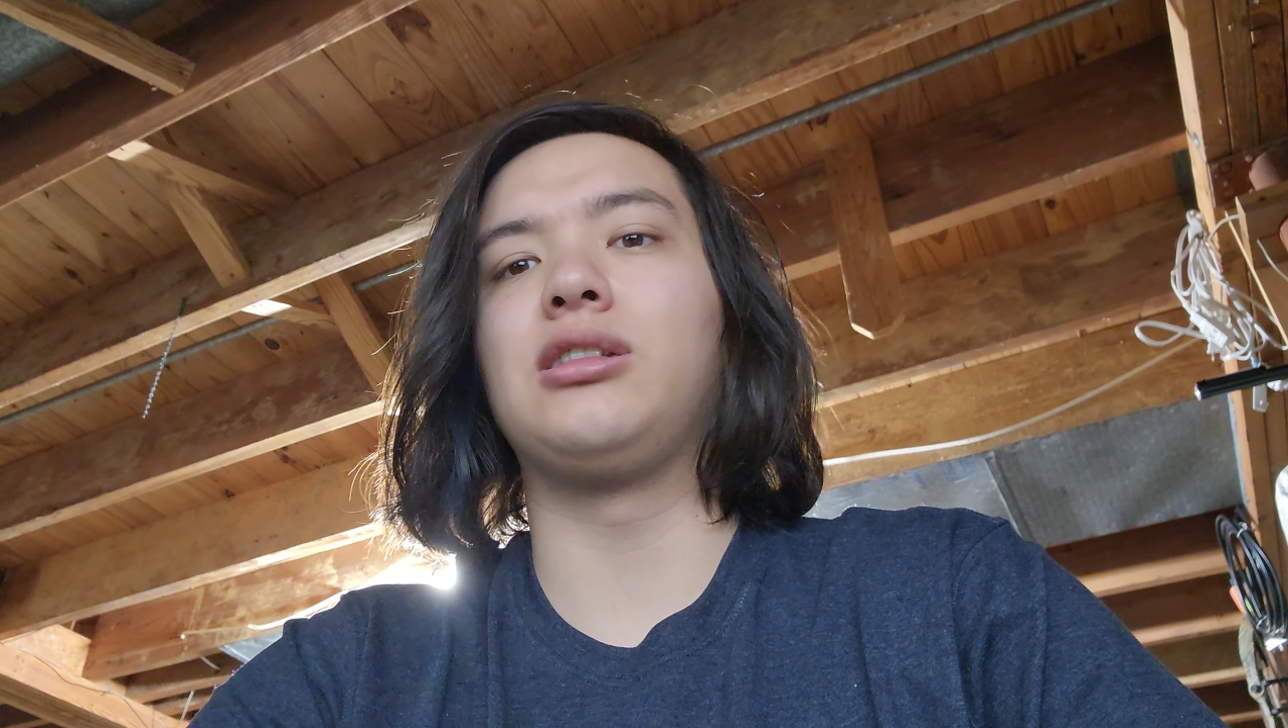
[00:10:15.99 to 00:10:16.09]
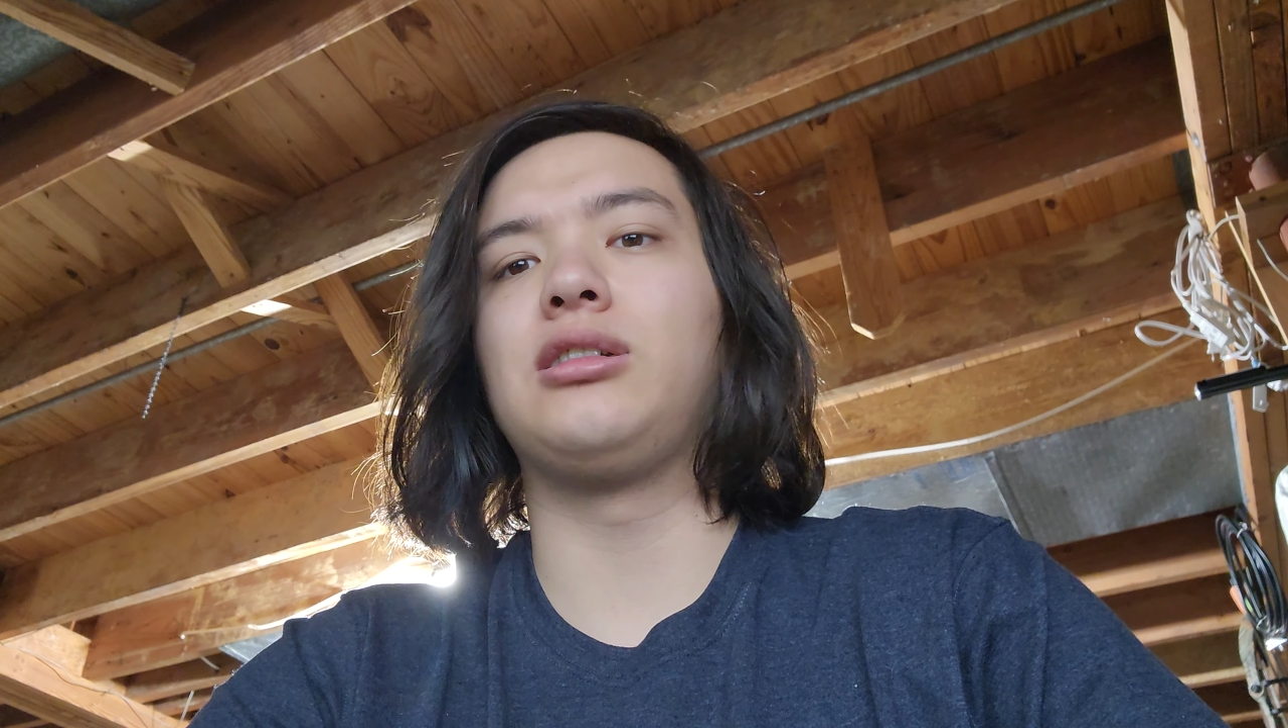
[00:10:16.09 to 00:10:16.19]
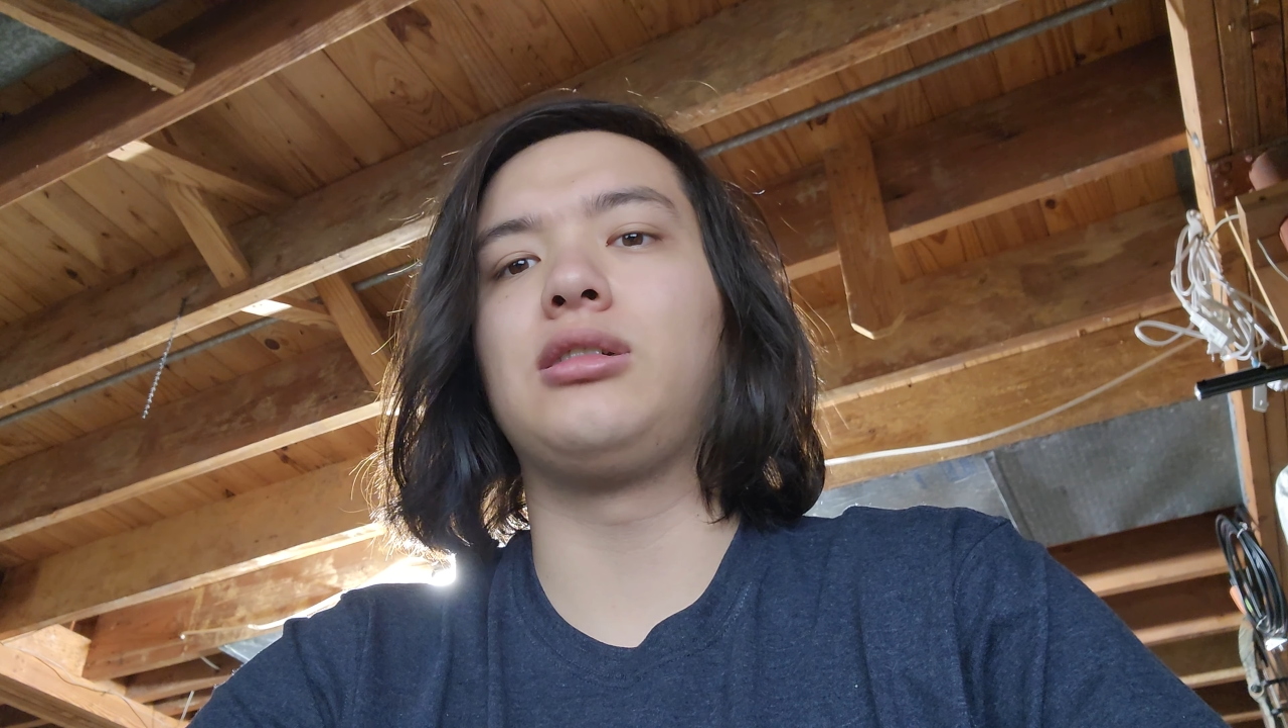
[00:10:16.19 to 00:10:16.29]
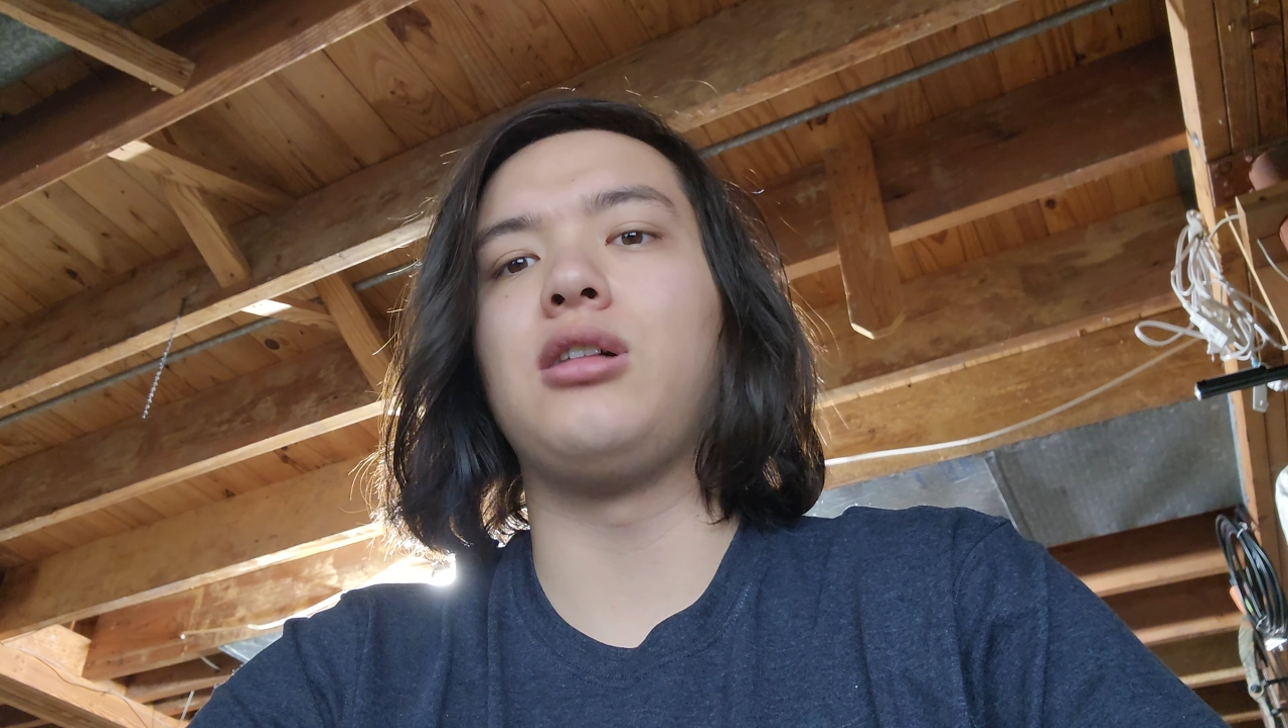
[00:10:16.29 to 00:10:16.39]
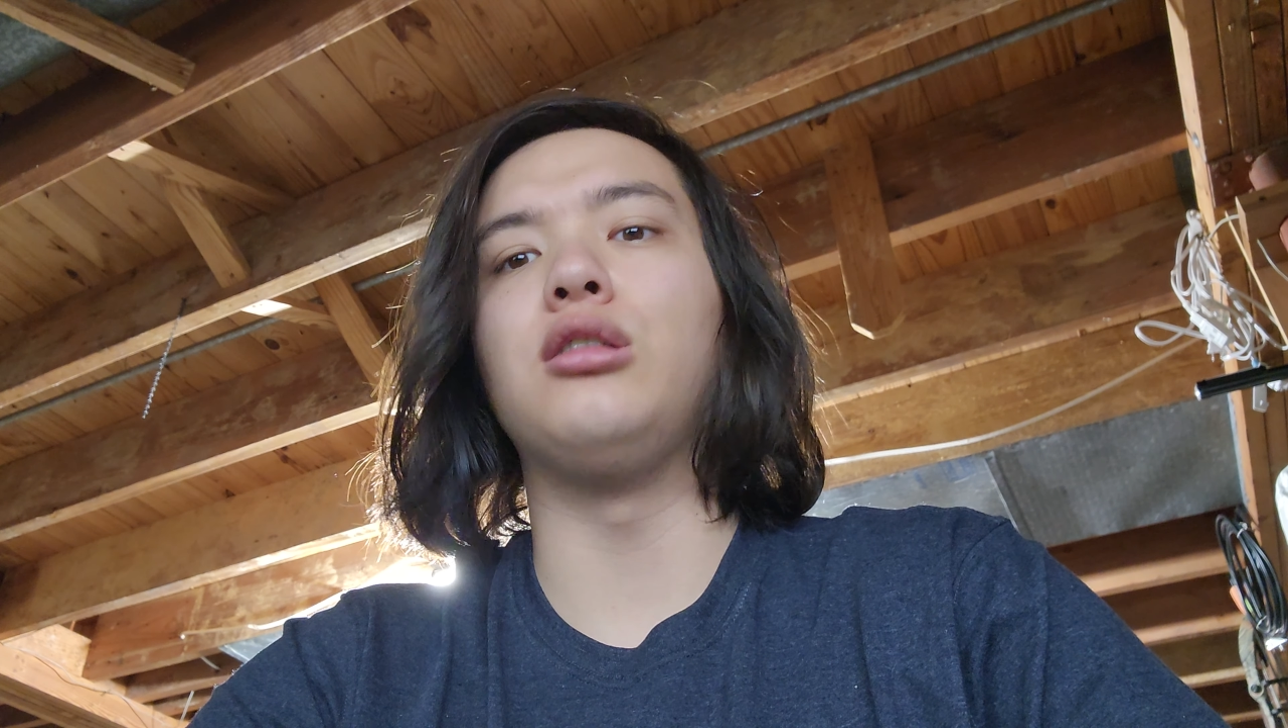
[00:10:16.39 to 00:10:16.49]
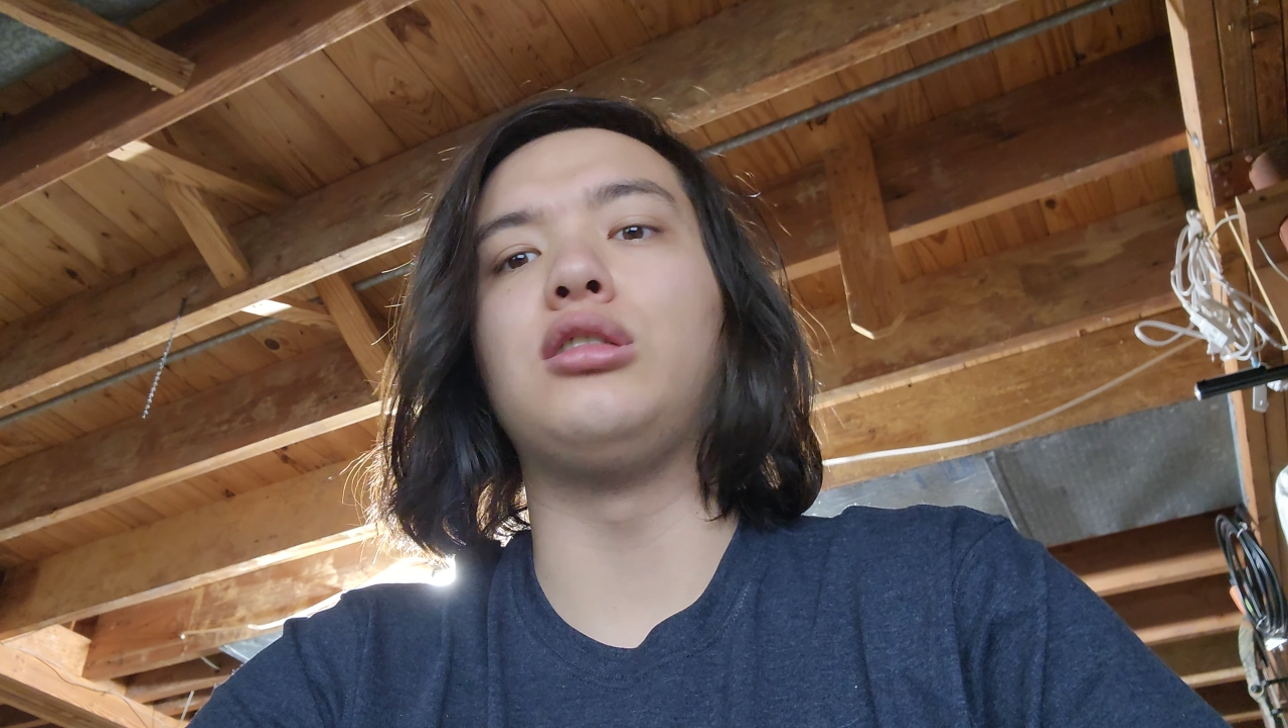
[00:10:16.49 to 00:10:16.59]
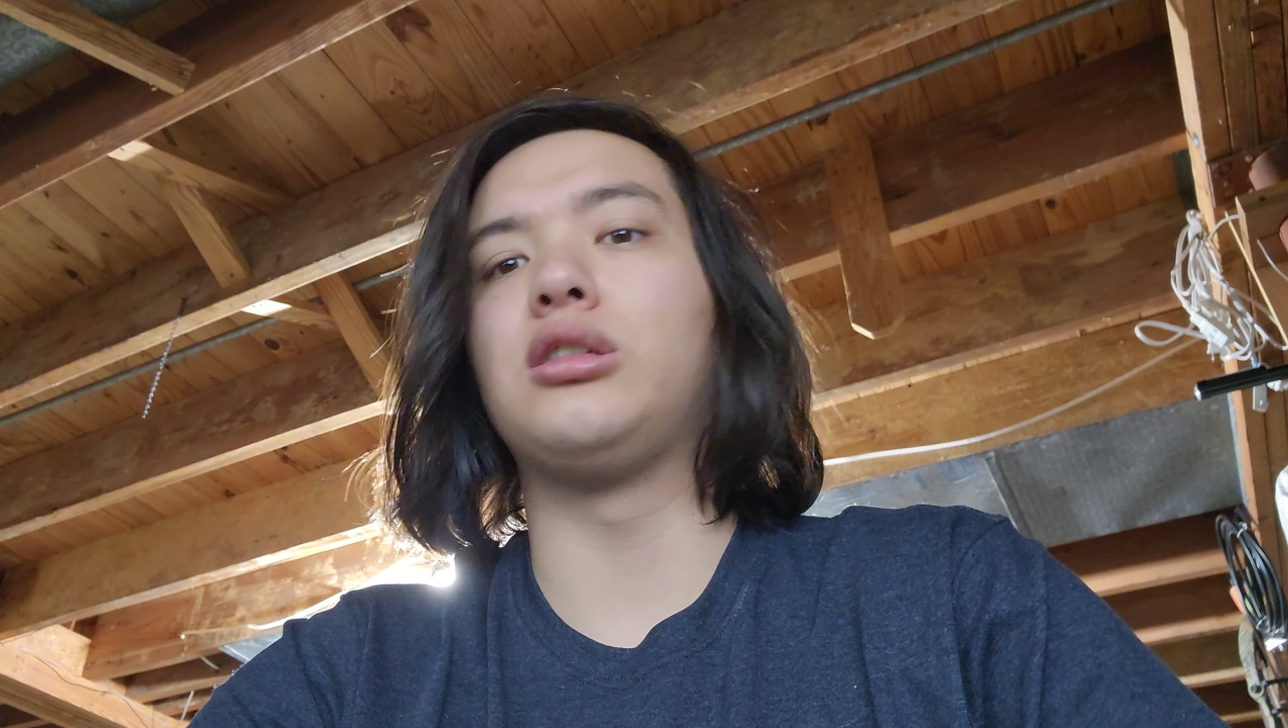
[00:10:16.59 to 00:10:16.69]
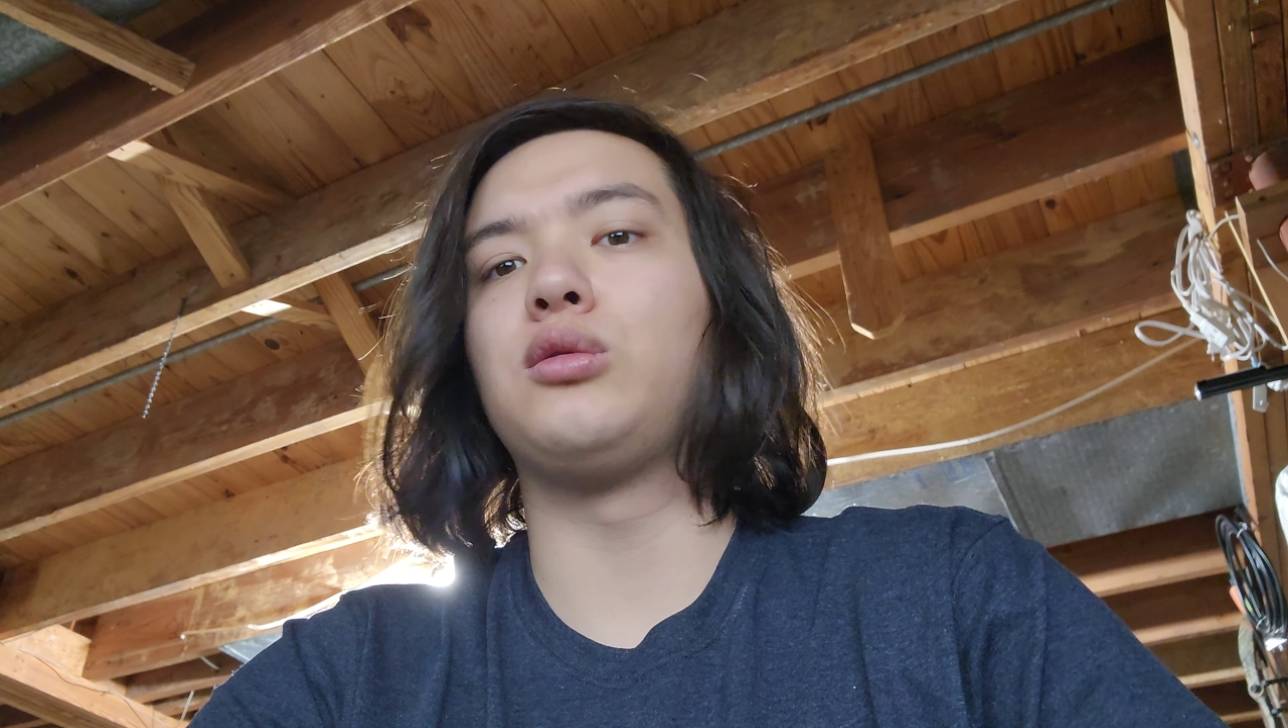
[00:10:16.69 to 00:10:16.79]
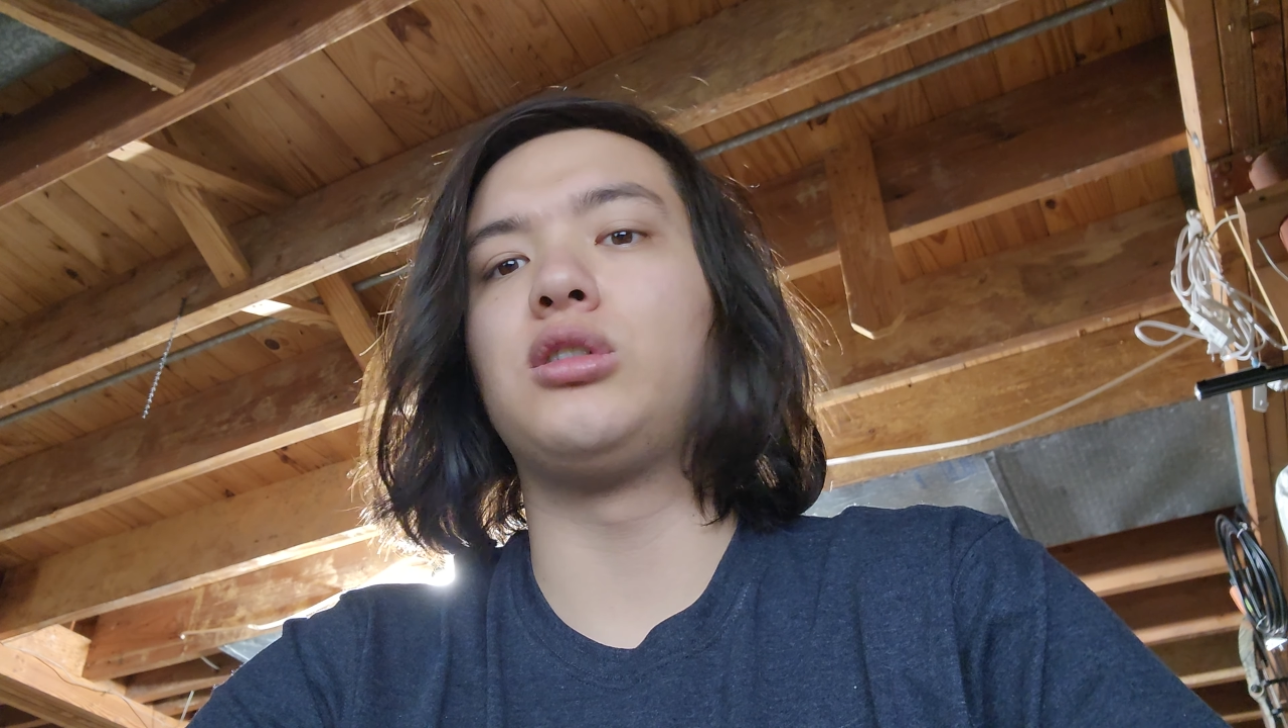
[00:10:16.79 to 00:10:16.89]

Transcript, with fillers: than Lowe's